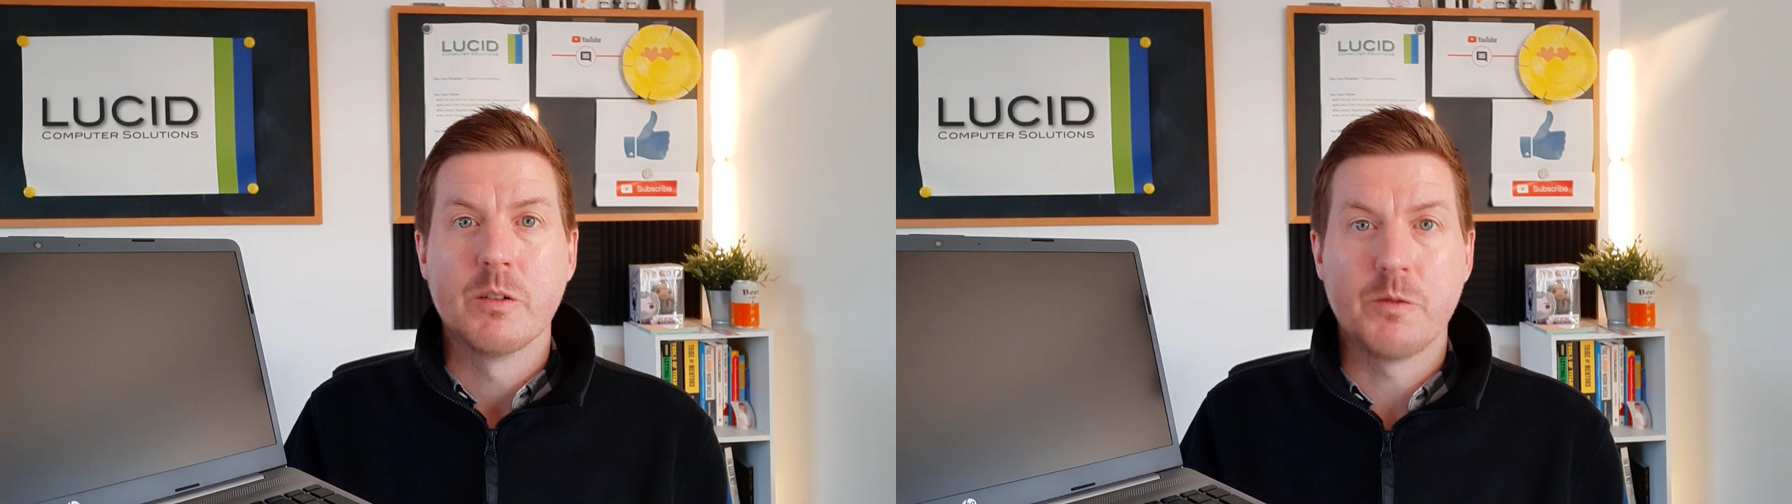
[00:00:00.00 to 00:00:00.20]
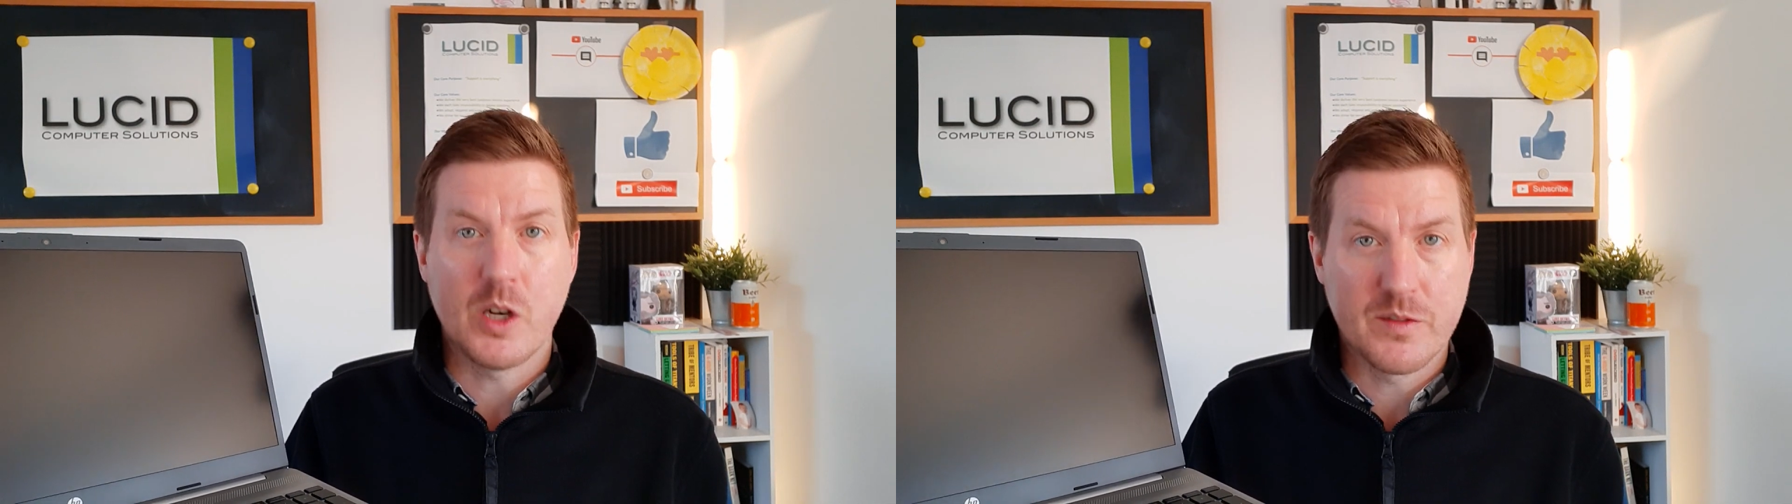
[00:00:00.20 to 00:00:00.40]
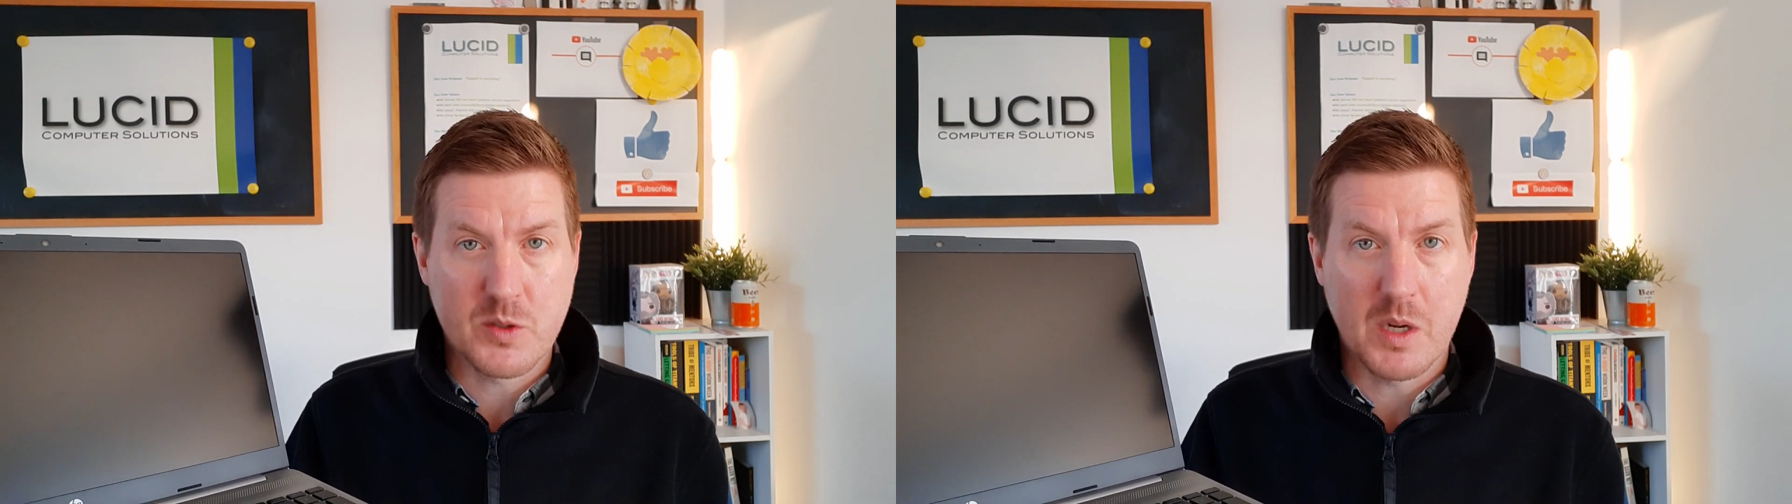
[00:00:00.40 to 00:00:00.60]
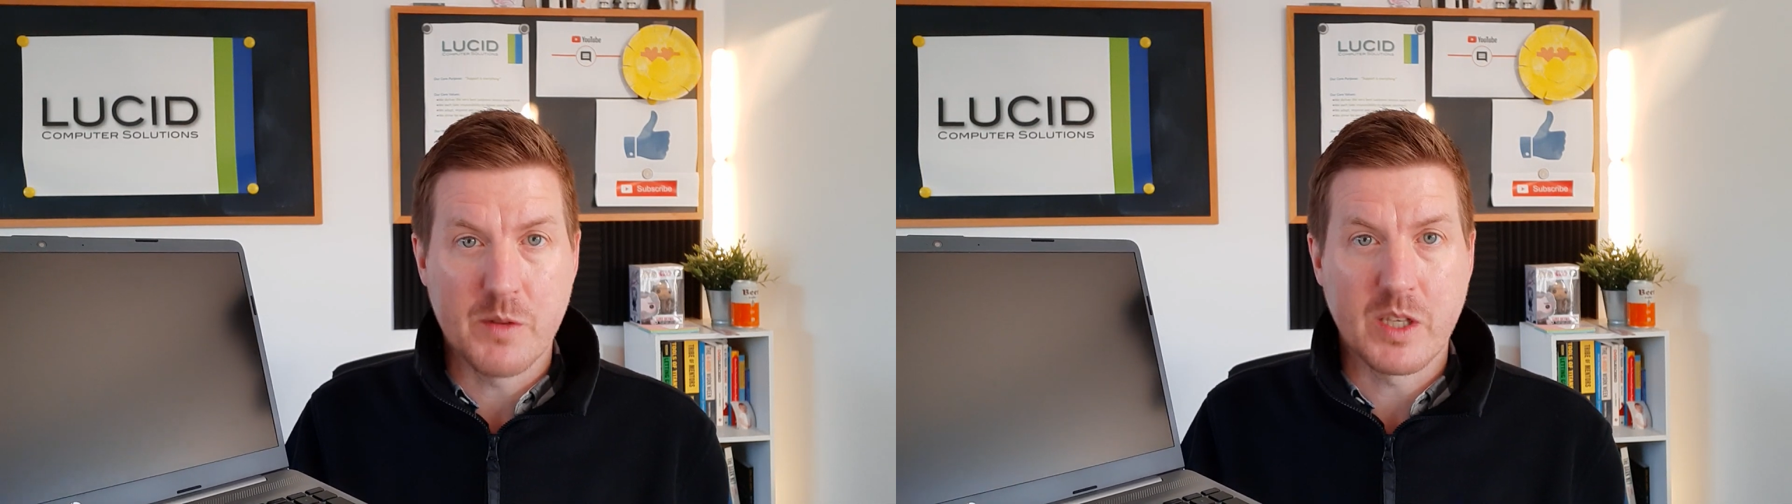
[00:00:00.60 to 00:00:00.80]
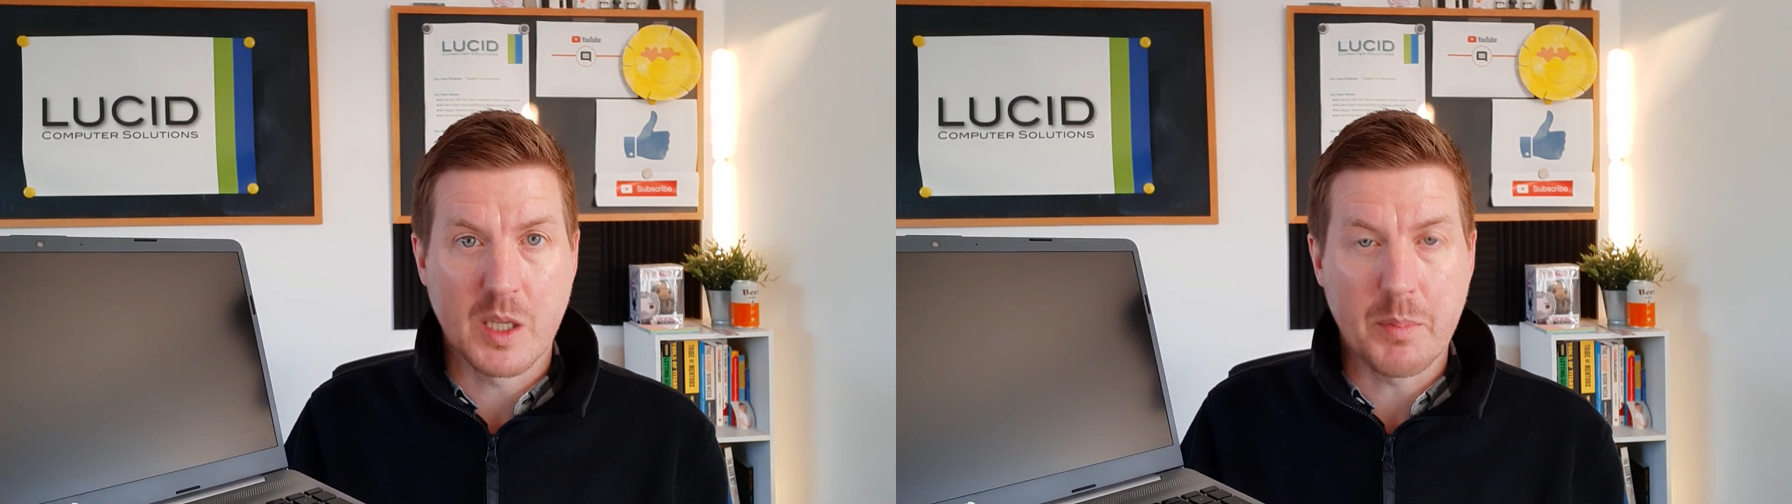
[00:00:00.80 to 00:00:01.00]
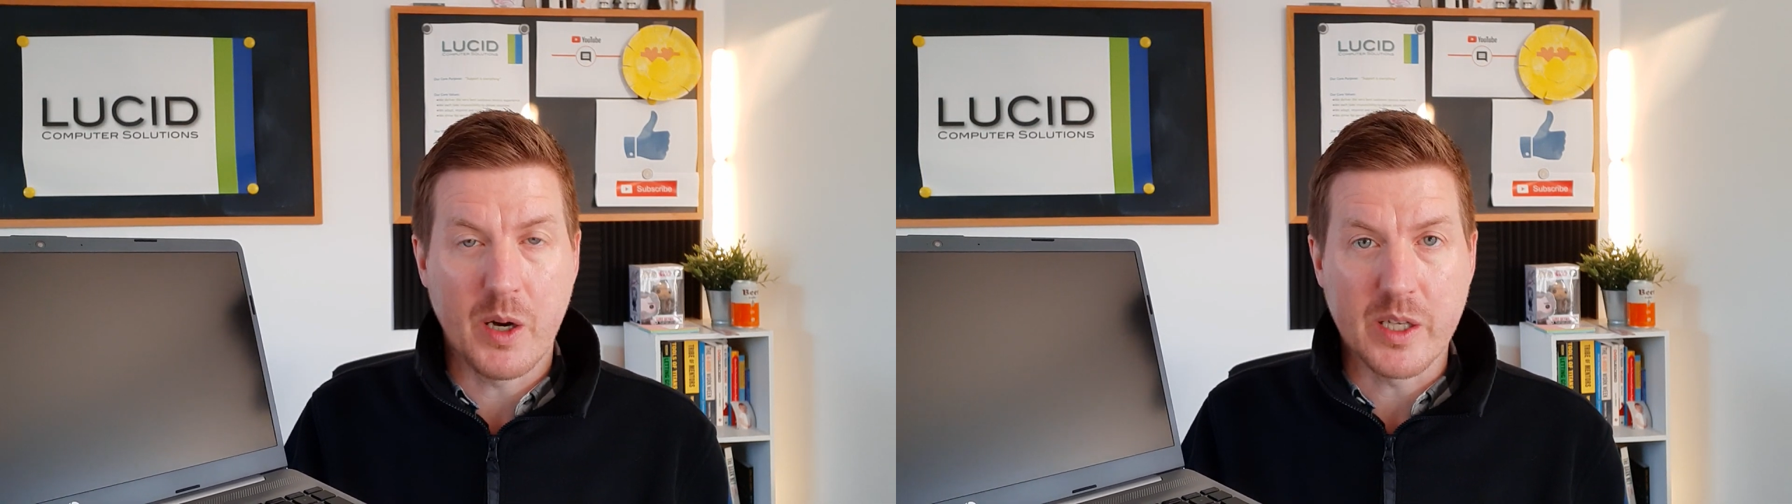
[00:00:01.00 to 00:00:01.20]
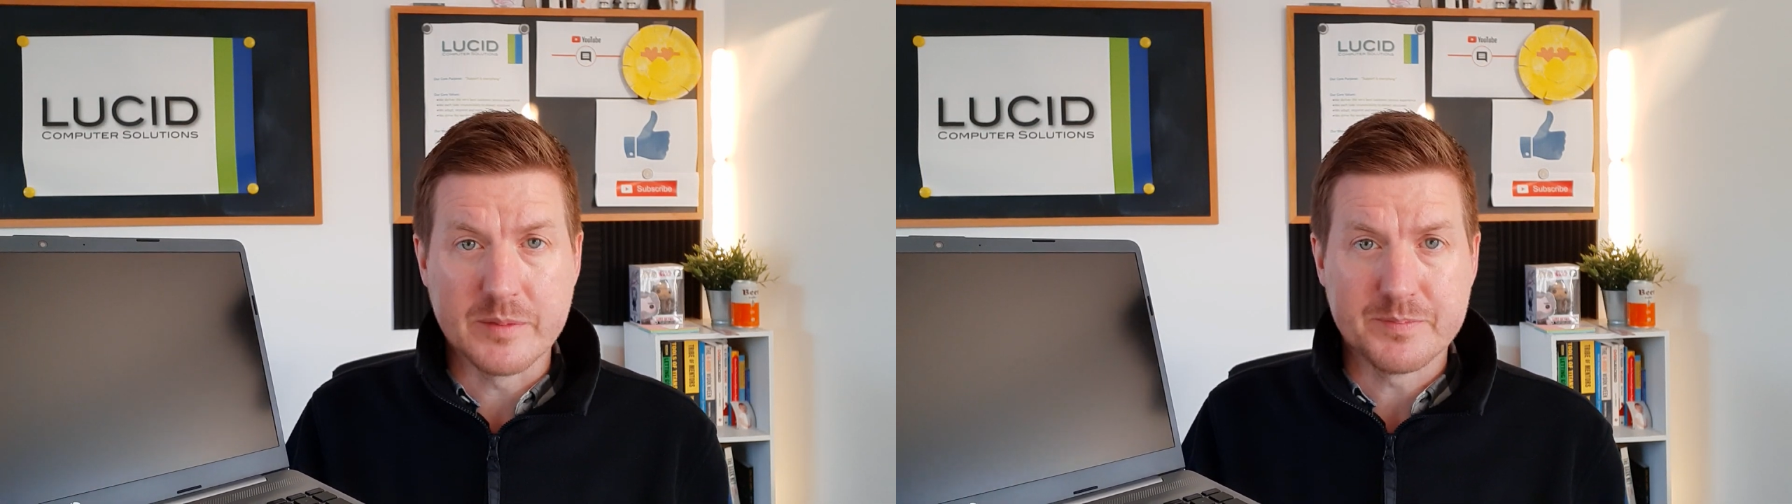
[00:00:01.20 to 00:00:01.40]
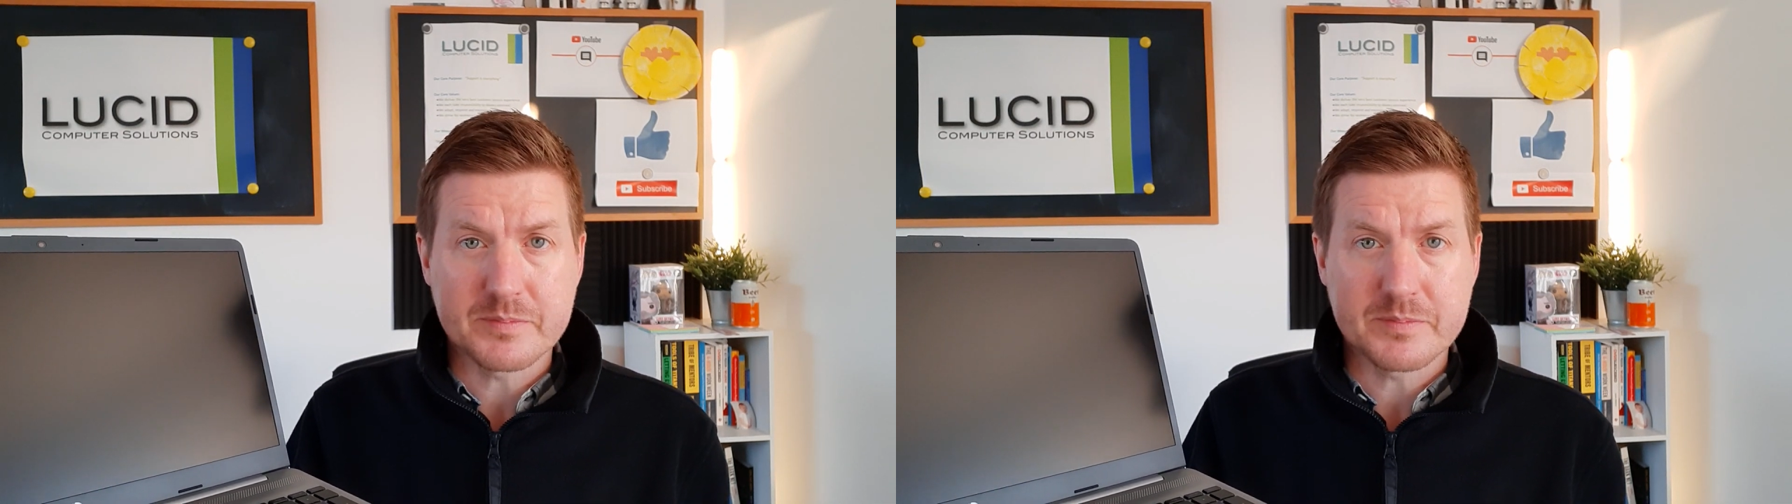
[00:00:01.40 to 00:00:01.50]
512 gigabyte